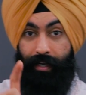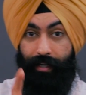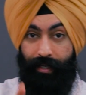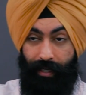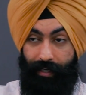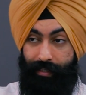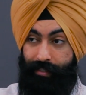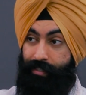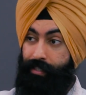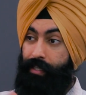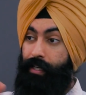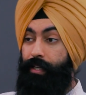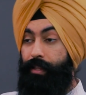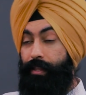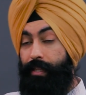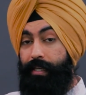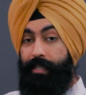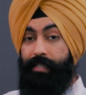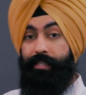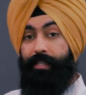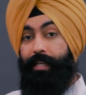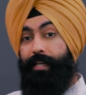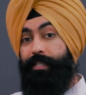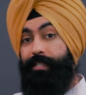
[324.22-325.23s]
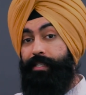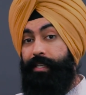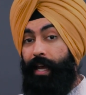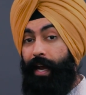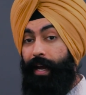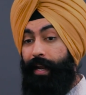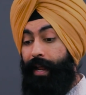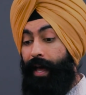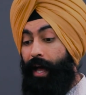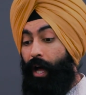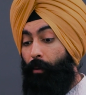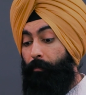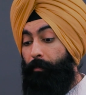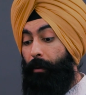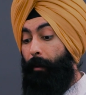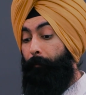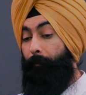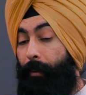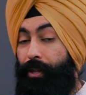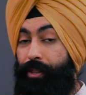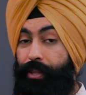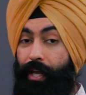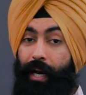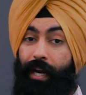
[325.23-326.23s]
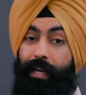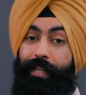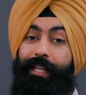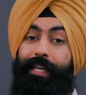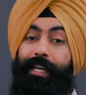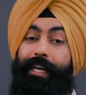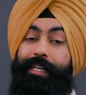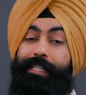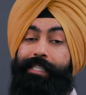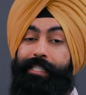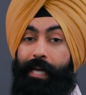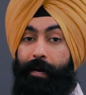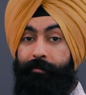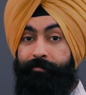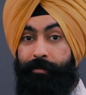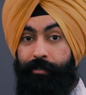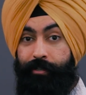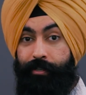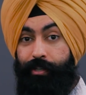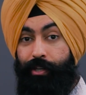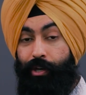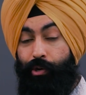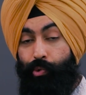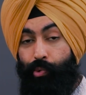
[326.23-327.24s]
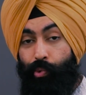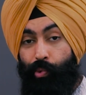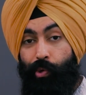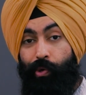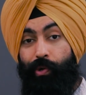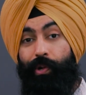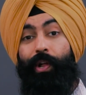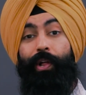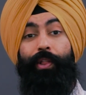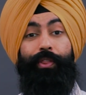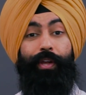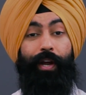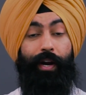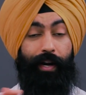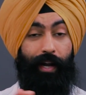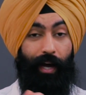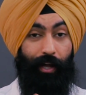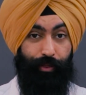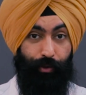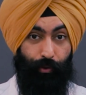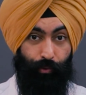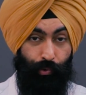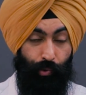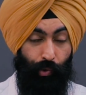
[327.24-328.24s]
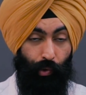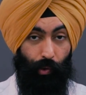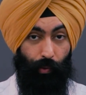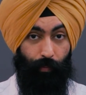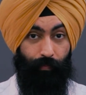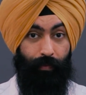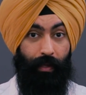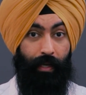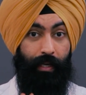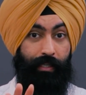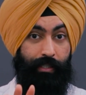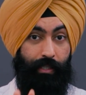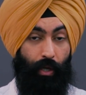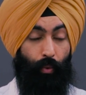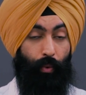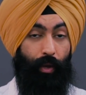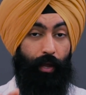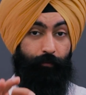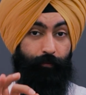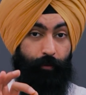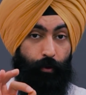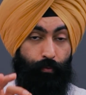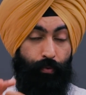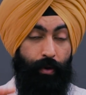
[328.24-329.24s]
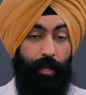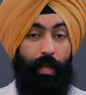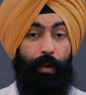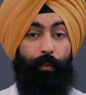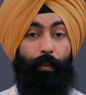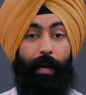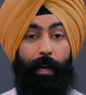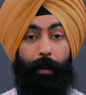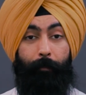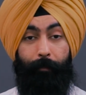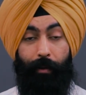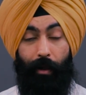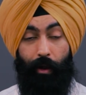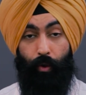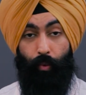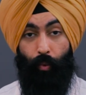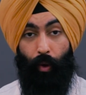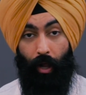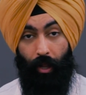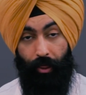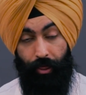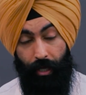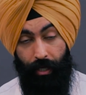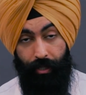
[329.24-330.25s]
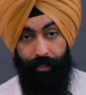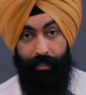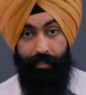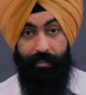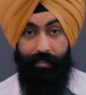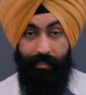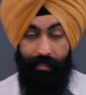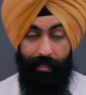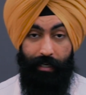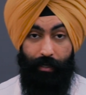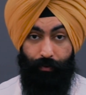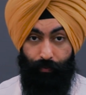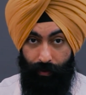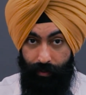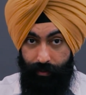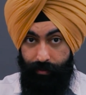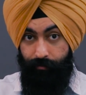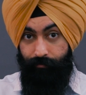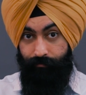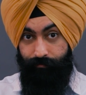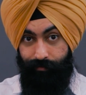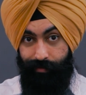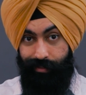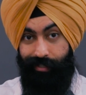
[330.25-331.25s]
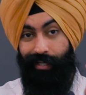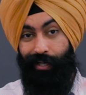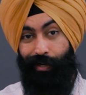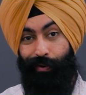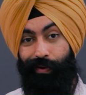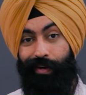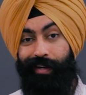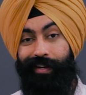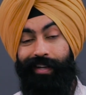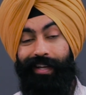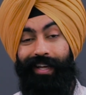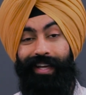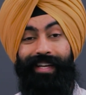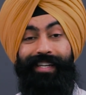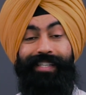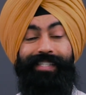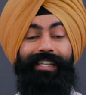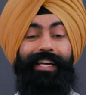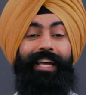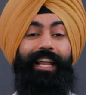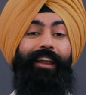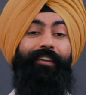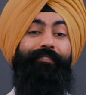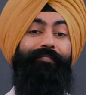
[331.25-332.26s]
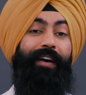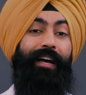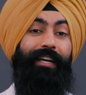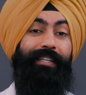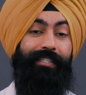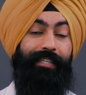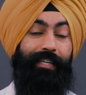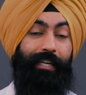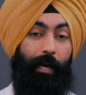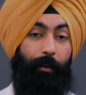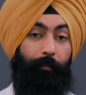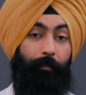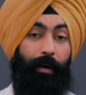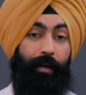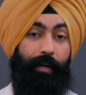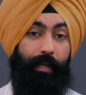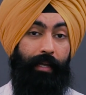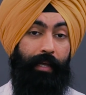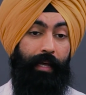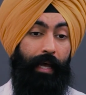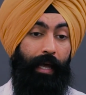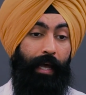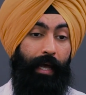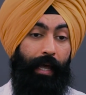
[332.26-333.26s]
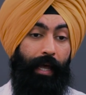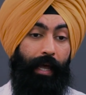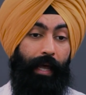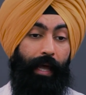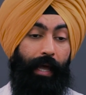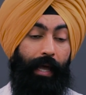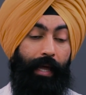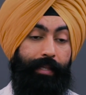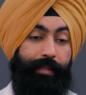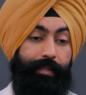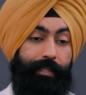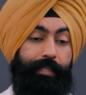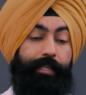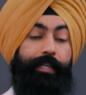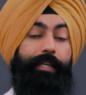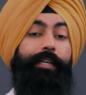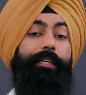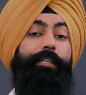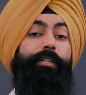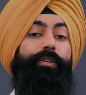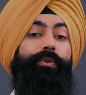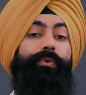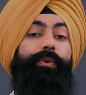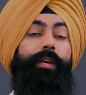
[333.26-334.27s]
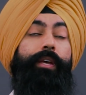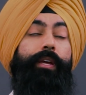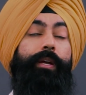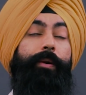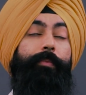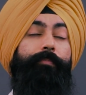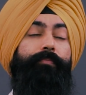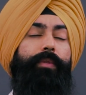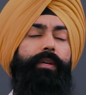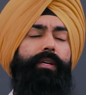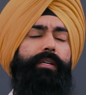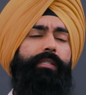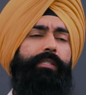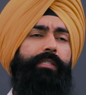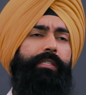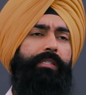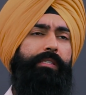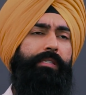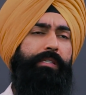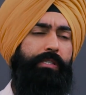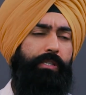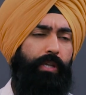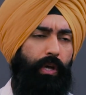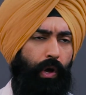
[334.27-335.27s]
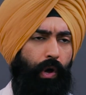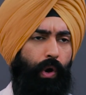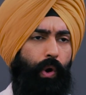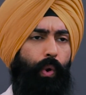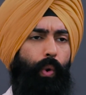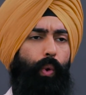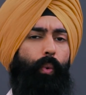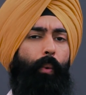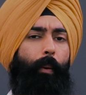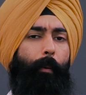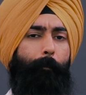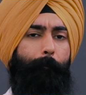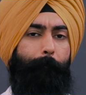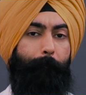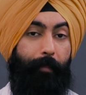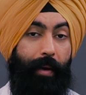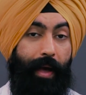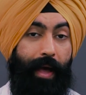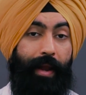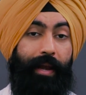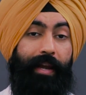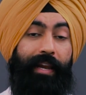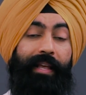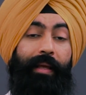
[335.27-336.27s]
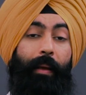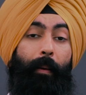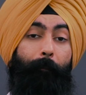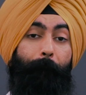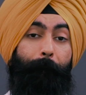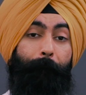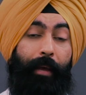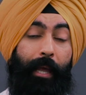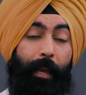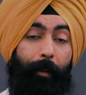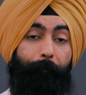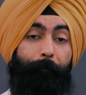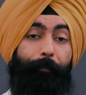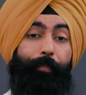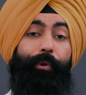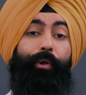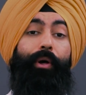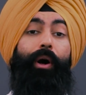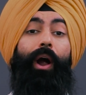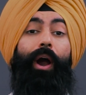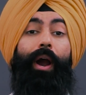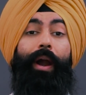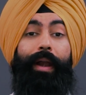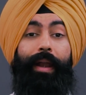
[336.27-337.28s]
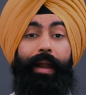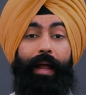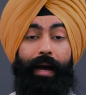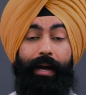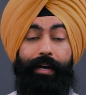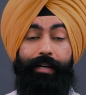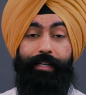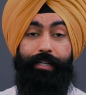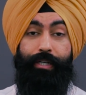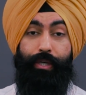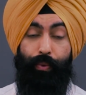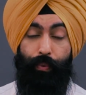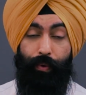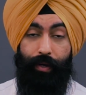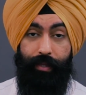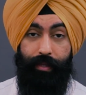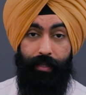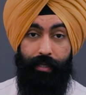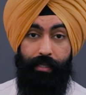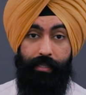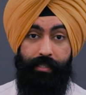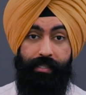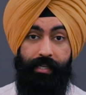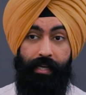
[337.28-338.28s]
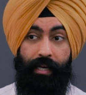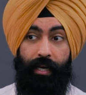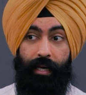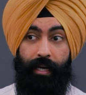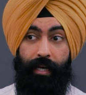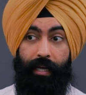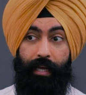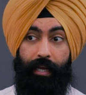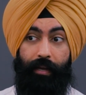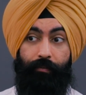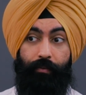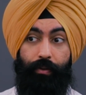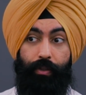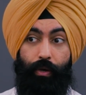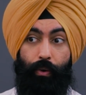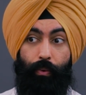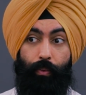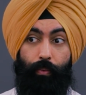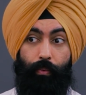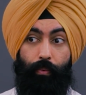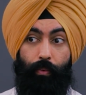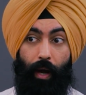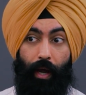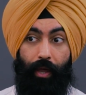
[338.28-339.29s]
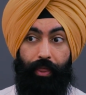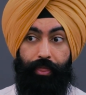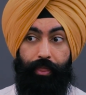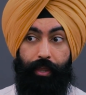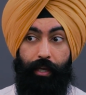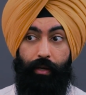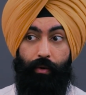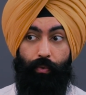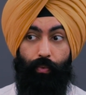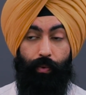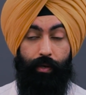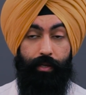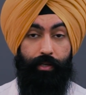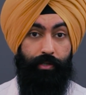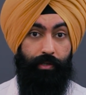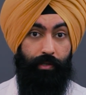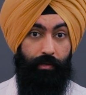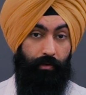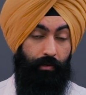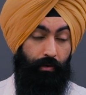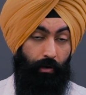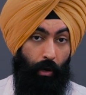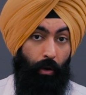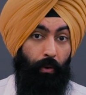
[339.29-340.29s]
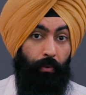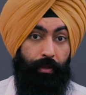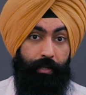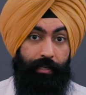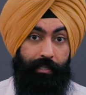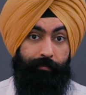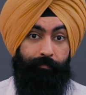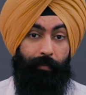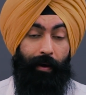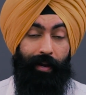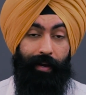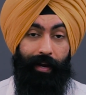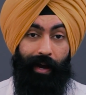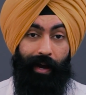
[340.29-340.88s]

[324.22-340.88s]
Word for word: Yes, these things can help, but they are the exception to the rule. They're not the rule. So if you really want to build wealth, the secret secret is investing your money. And the issue here is so many people are not doing this, even though I think we should know this by